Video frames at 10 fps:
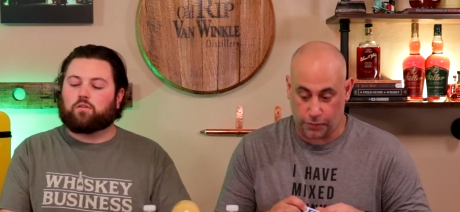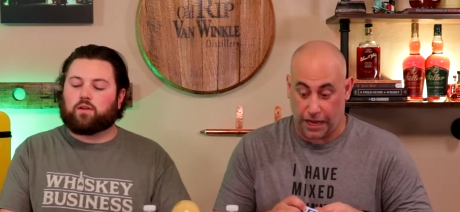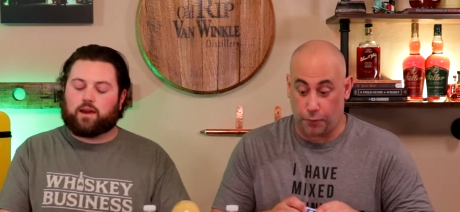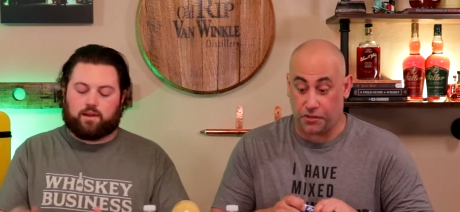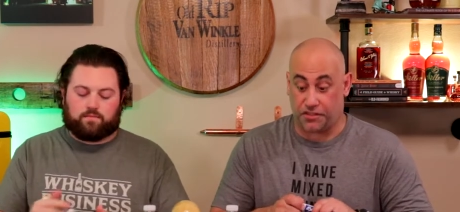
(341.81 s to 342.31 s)
Speaker 1: right.
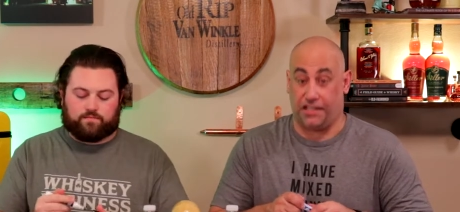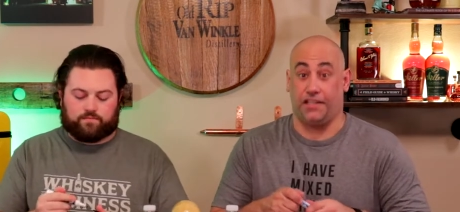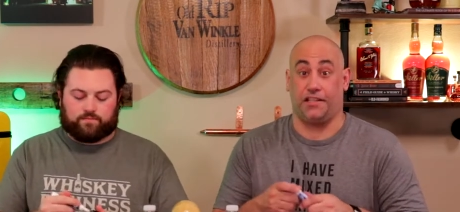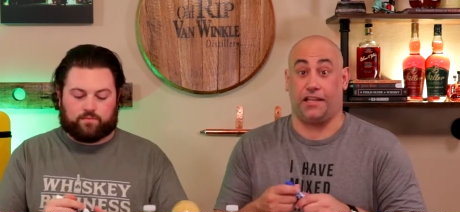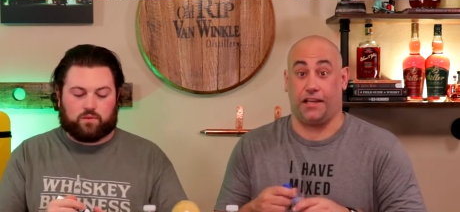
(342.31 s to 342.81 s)
That was
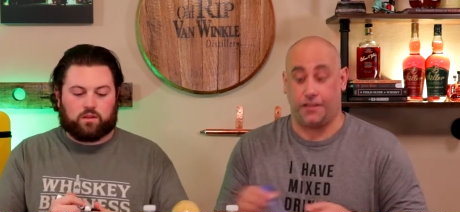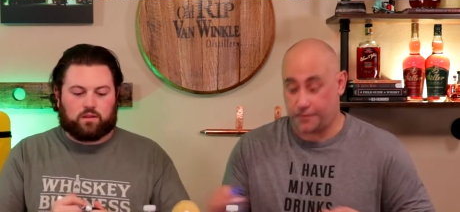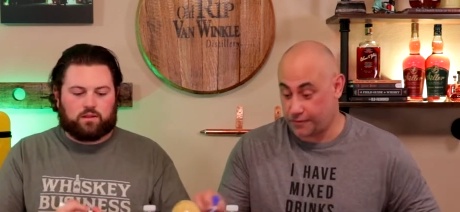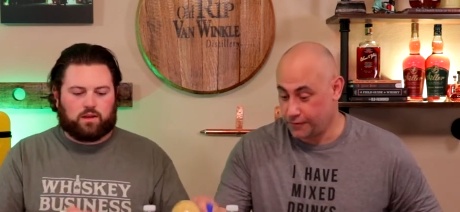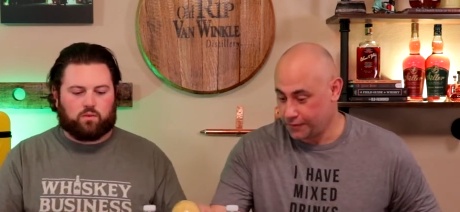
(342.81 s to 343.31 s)
easy,
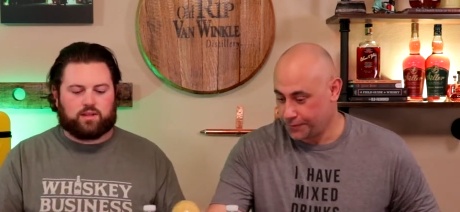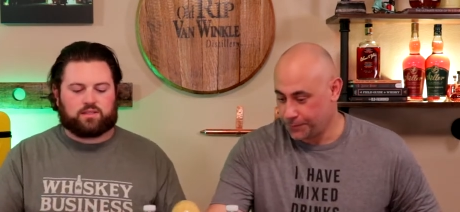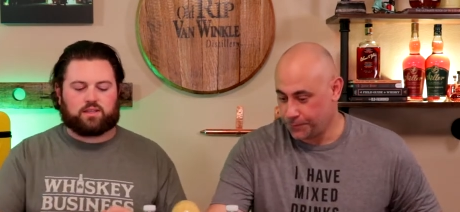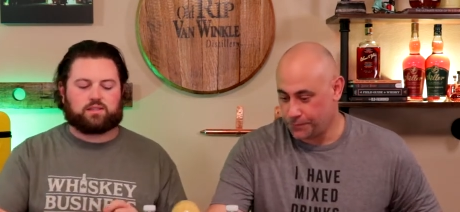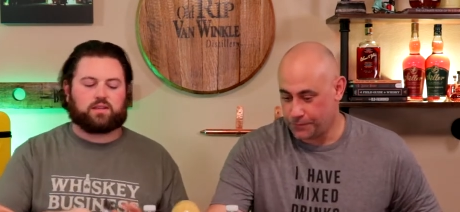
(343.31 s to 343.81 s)
kids. That was
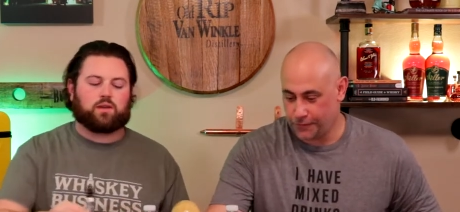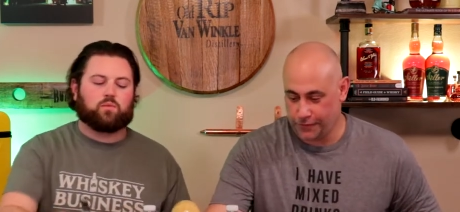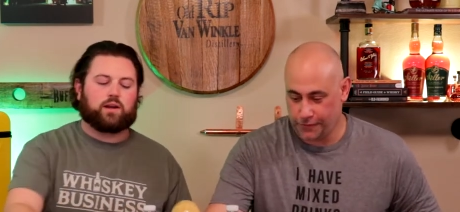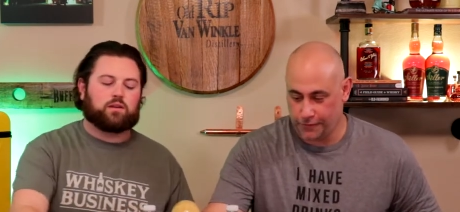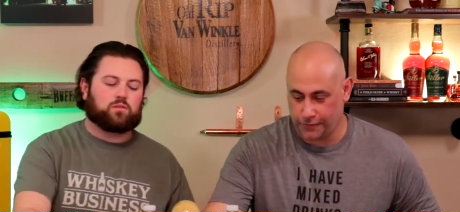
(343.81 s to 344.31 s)
easy. And
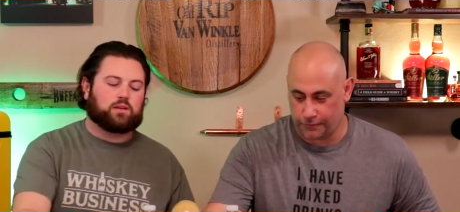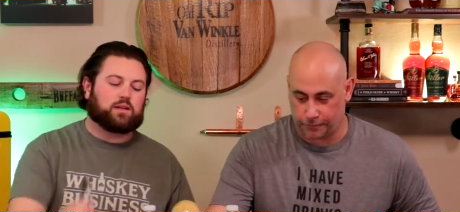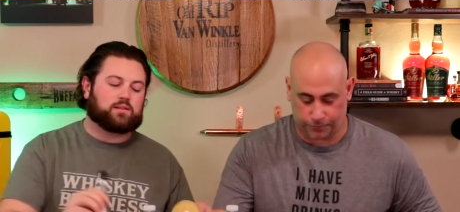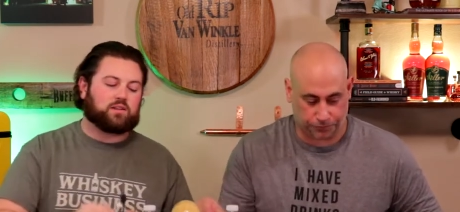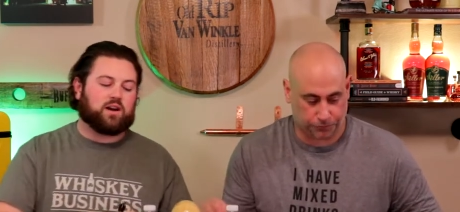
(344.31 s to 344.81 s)
why don't you lead
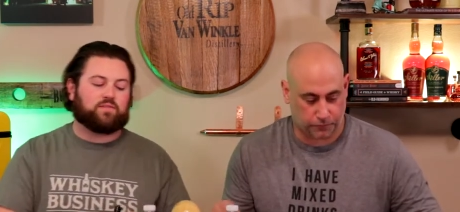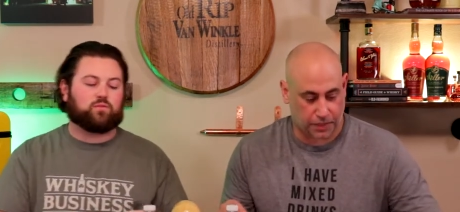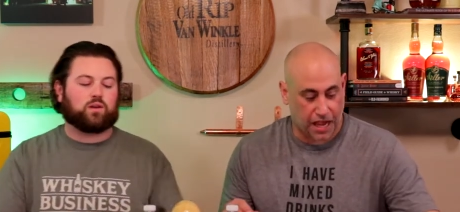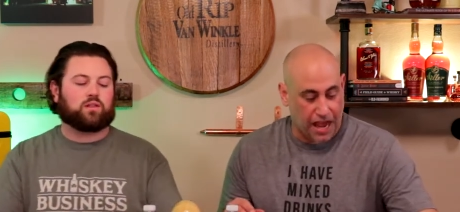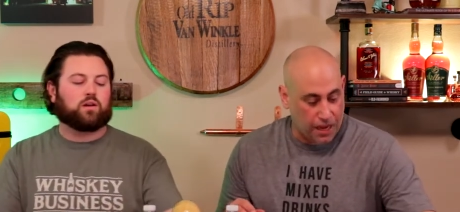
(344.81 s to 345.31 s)
us off
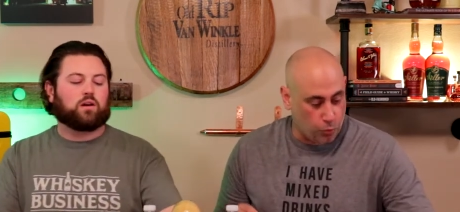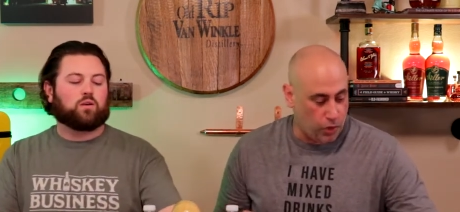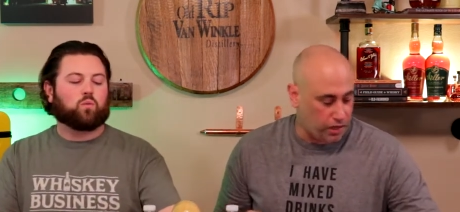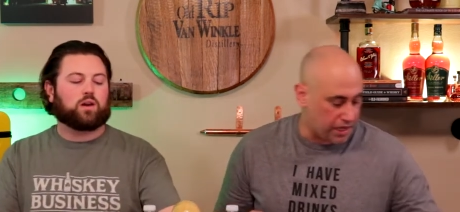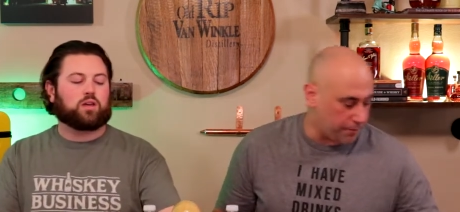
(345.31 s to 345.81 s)
with I
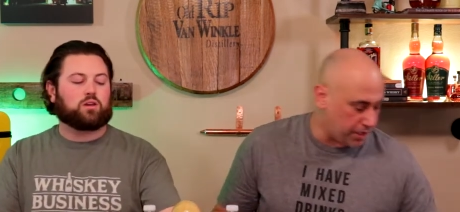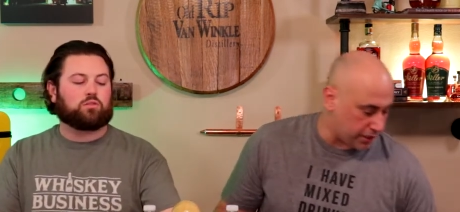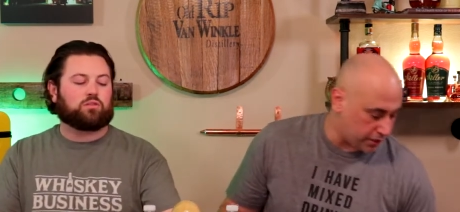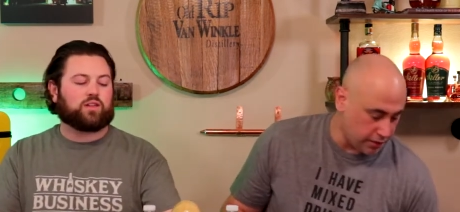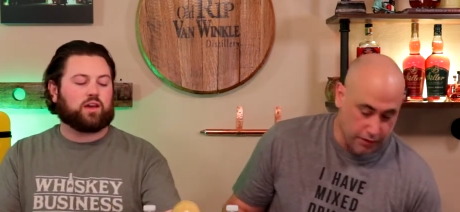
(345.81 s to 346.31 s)
will. What I'm gonna, you
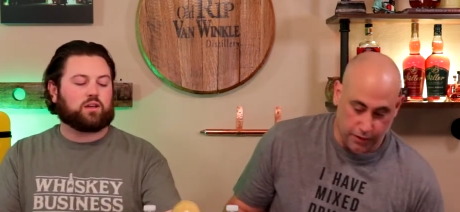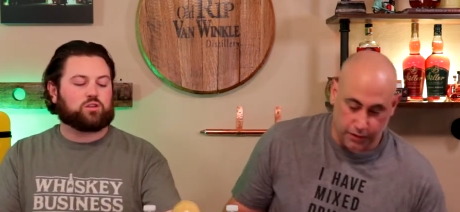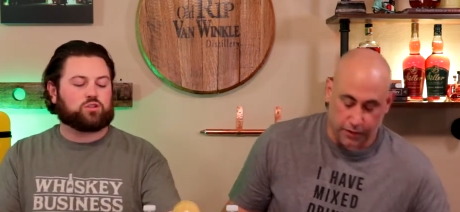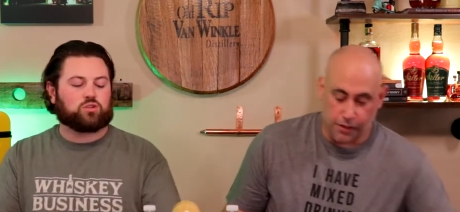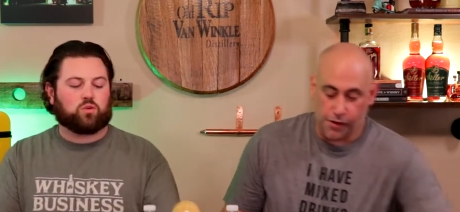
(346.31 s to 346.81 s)
think your
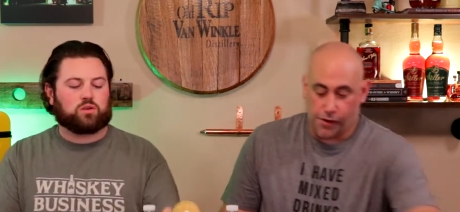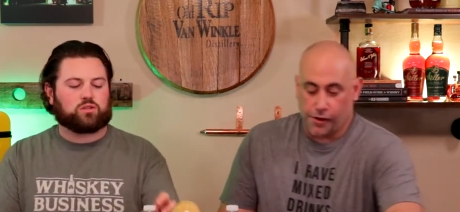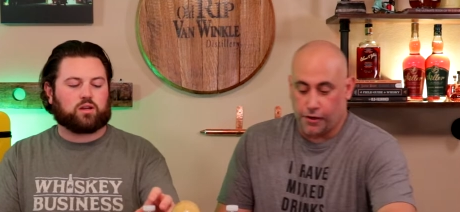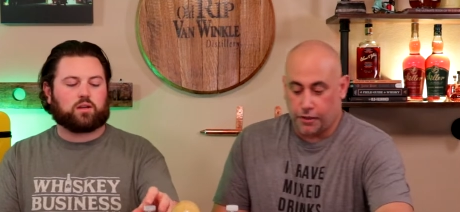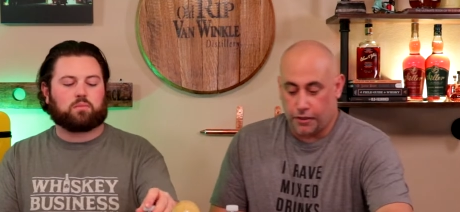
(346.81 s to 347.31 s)
scores are
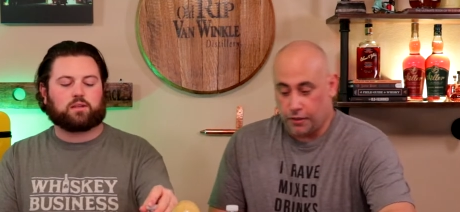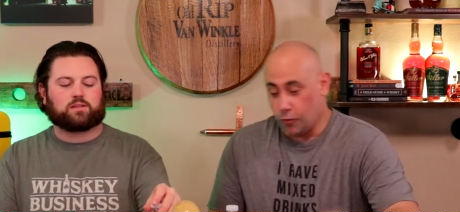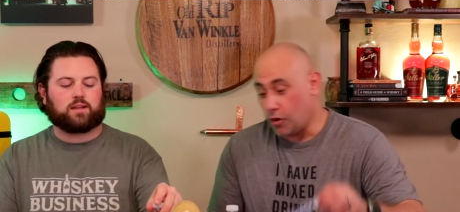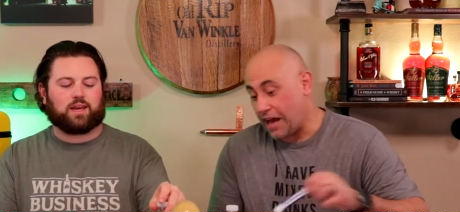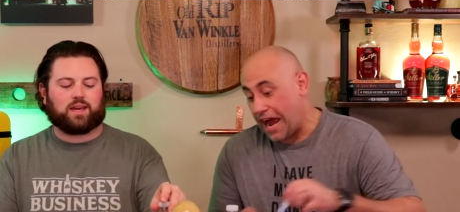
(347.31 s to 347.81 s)
going to be today?
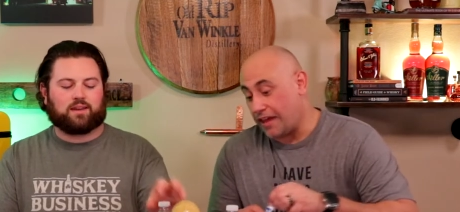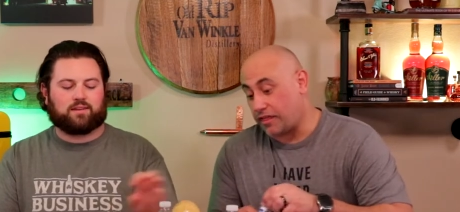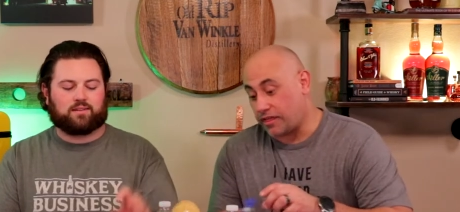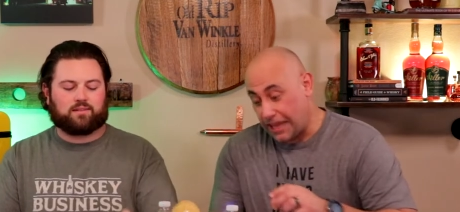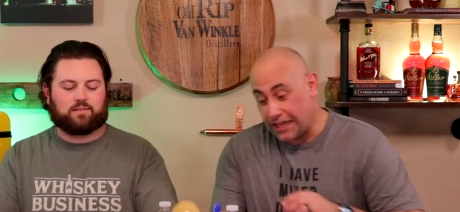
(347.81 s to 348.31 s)
What
Speaker 2: I
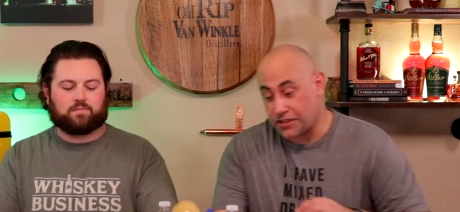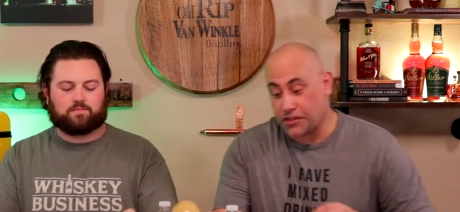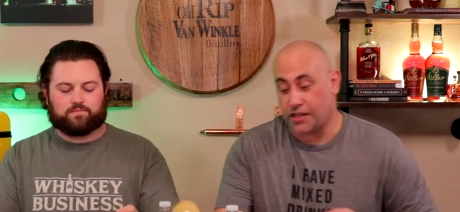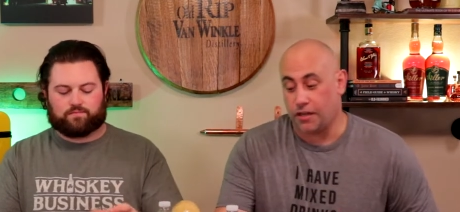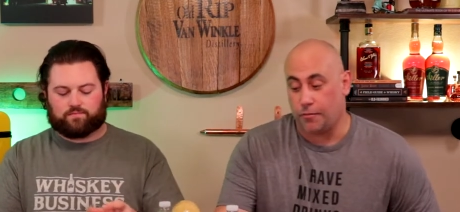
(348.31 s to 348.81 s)
think it's
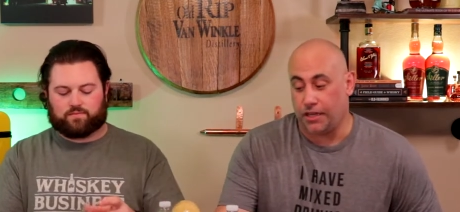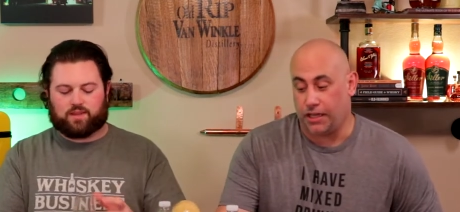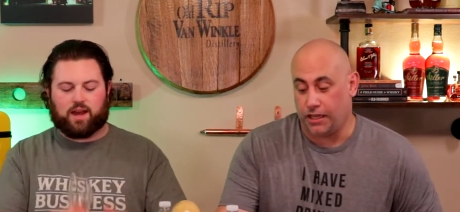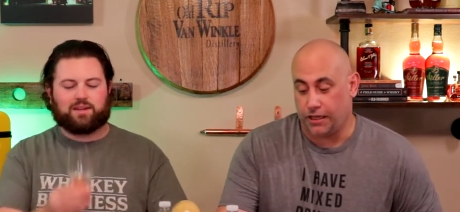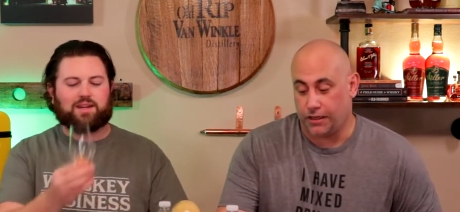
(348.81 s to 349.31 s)
going to be.
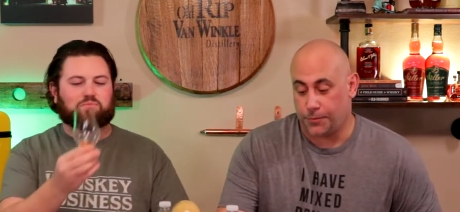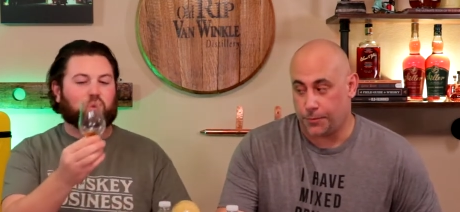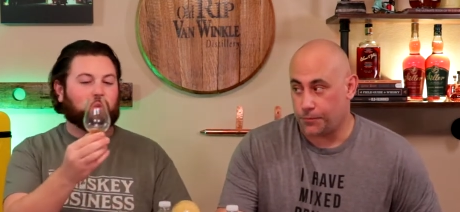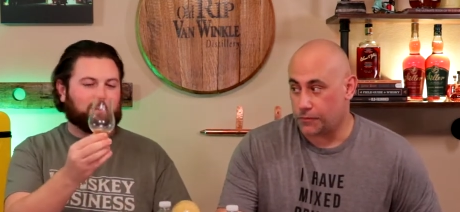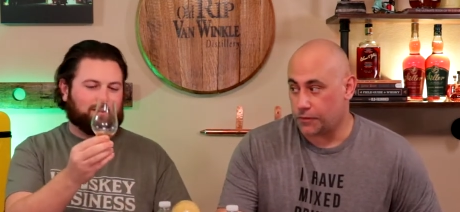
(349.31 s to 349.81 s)
I need
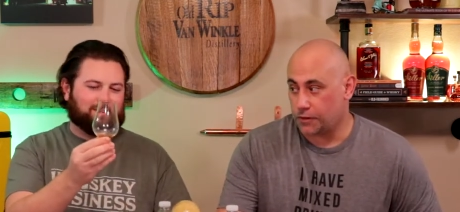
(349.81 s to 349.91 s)
more.